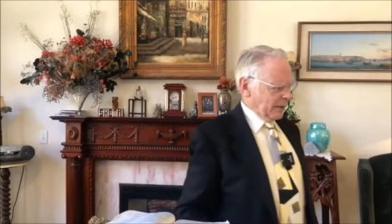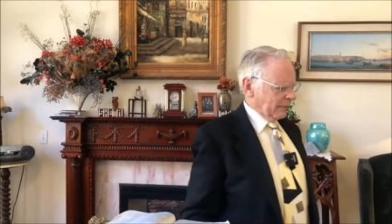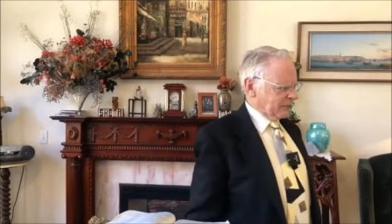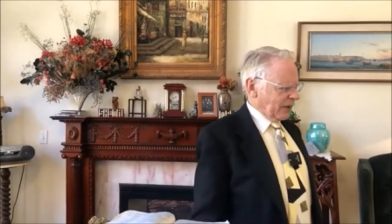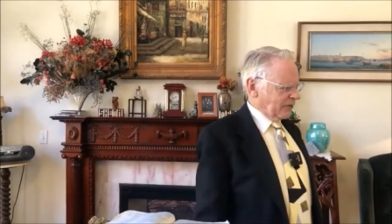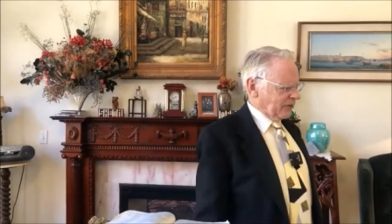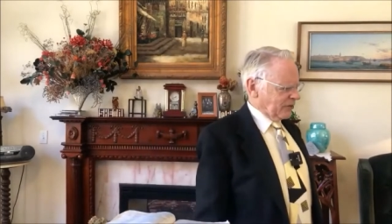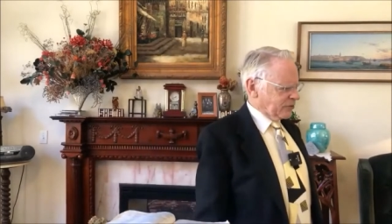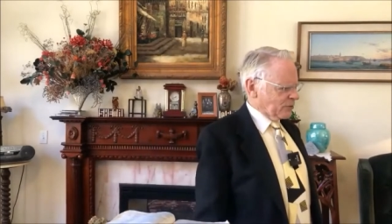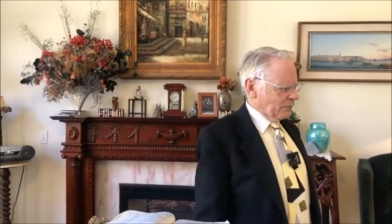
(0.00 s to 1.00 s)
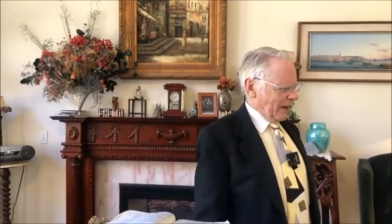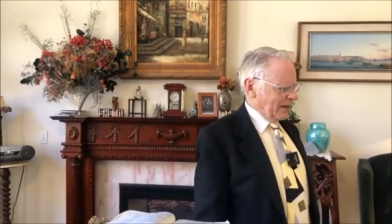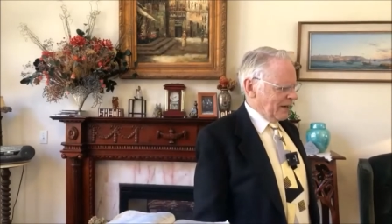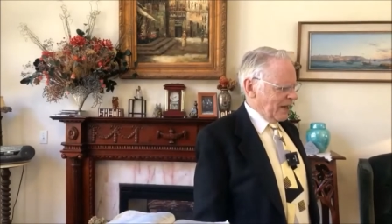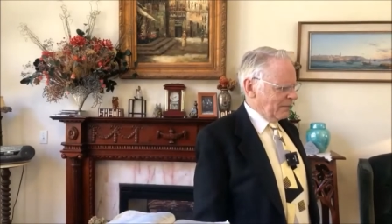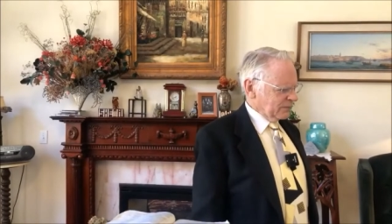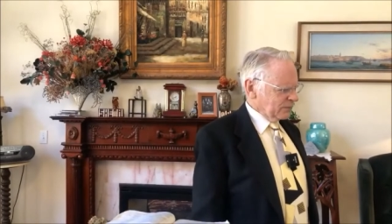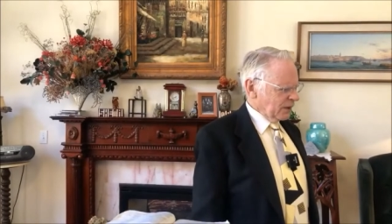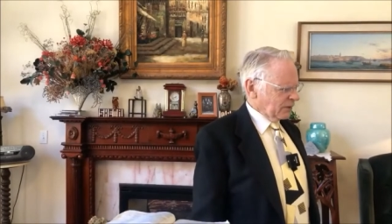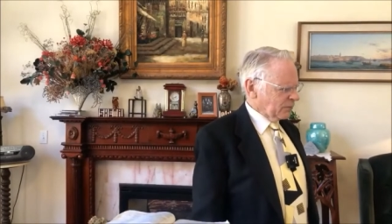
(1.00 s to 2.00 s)
baptized into my name?
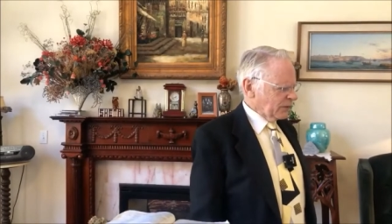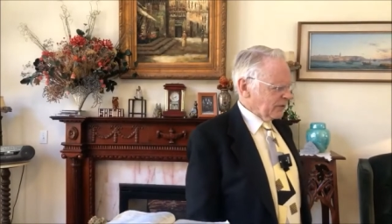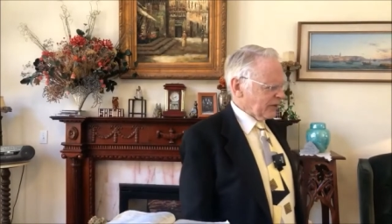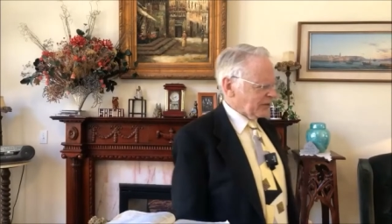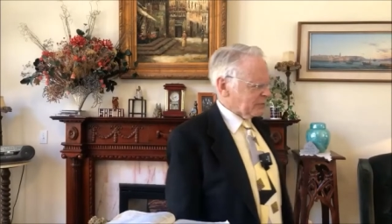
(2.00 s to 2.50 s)
Well, what is that